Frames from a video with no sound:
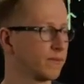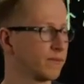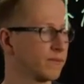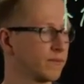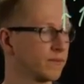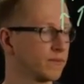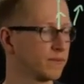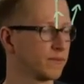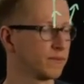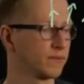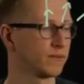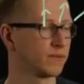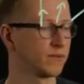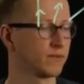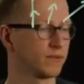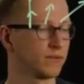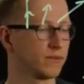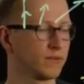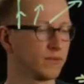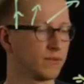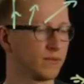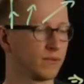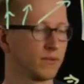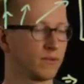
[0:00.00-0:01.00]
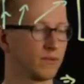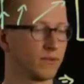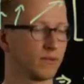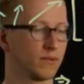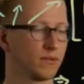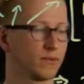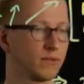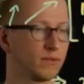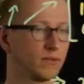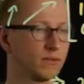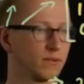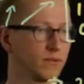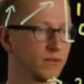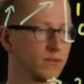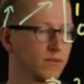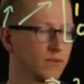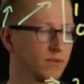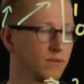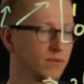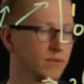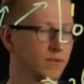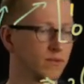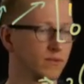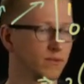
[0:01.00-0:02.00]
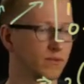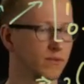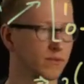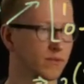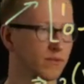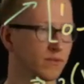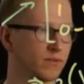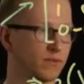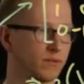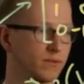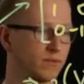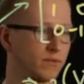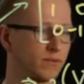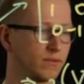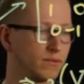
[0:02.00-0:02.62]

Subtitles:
Nothing is said.